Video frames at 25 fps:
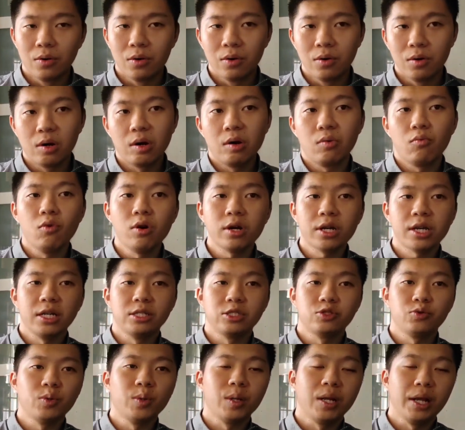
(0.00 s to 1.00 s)
work
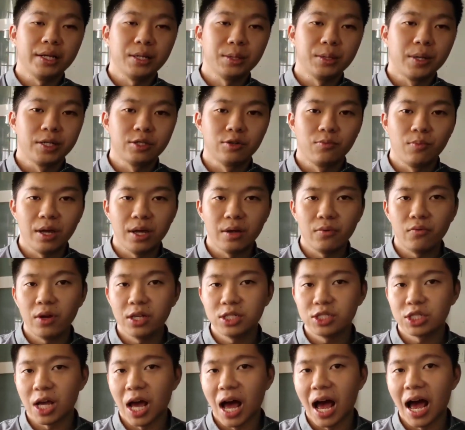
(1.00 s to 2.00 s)
history related resume,
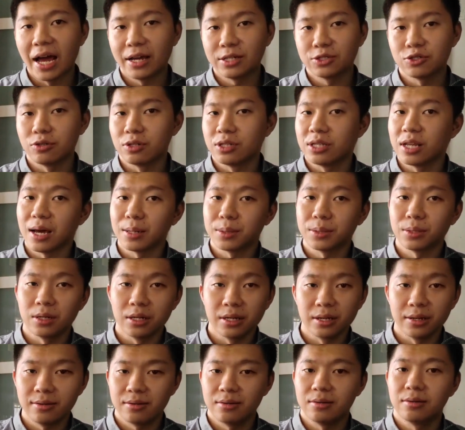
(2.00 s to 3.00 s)
which I should
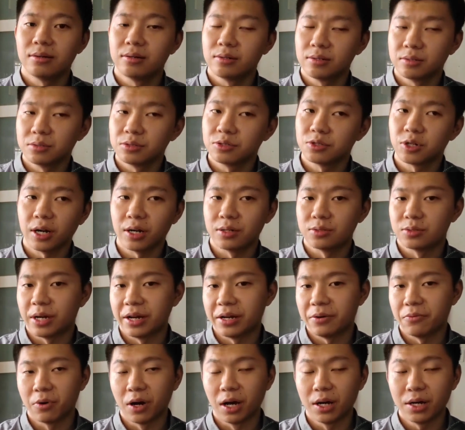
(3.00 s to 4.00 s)
definitely try to write
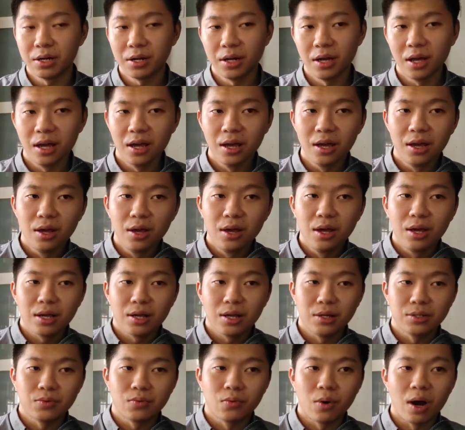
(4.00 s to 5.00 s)
one.
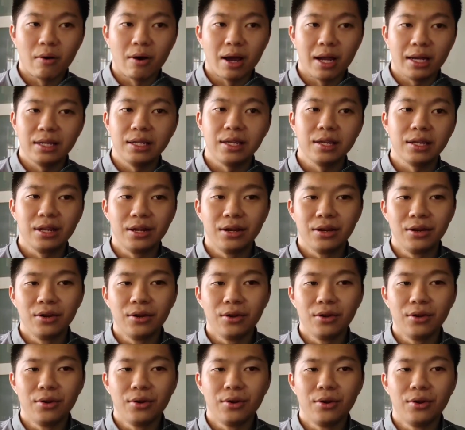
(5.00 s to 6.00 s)
Because wow, I
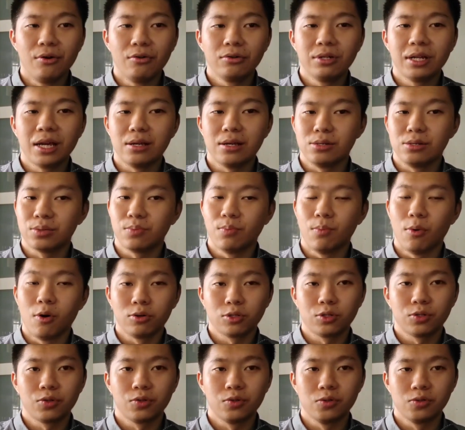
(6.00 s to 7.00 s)
didn't know there is more
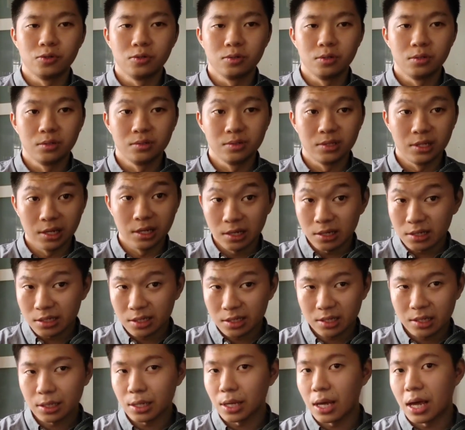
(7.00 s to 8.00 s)
to
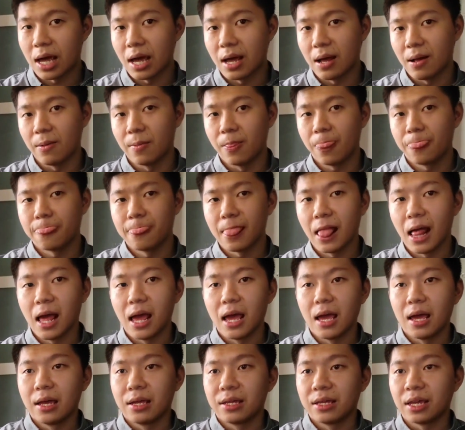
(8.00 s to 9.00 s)
this.
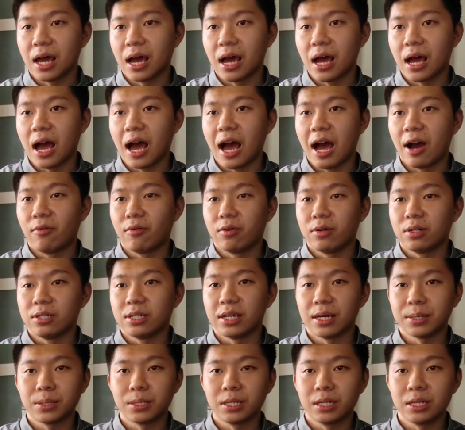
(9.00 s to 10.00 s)
Yeah, I will
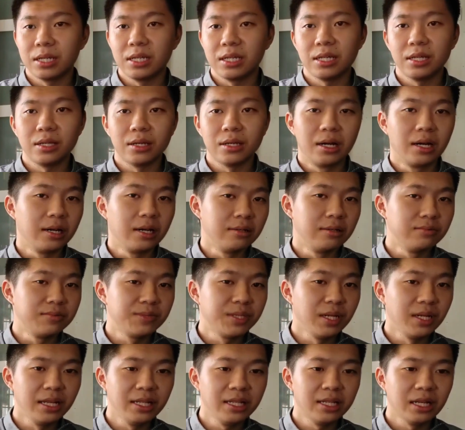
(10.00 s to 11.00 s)
definitely
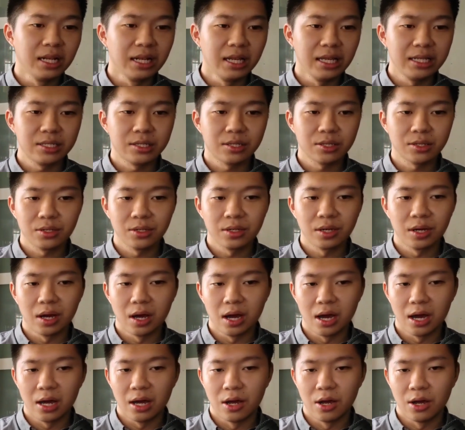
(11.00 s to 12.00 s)
fill in the list
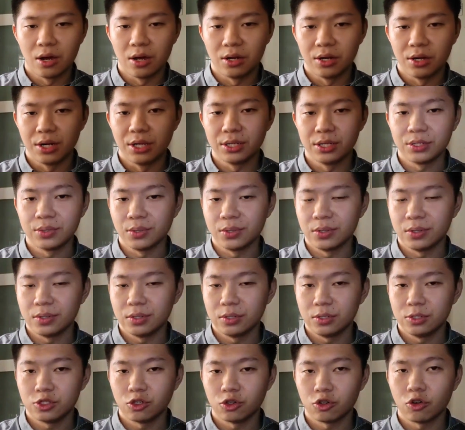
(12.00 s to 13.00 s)
on this
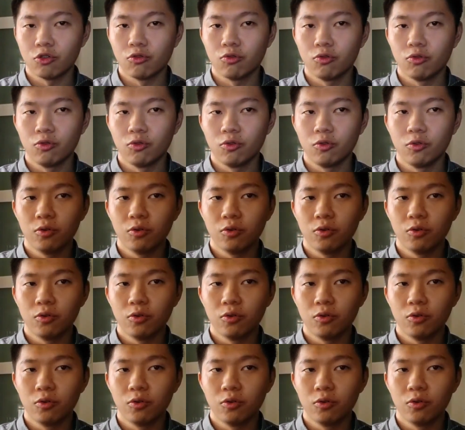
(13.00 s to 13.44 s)
Shoku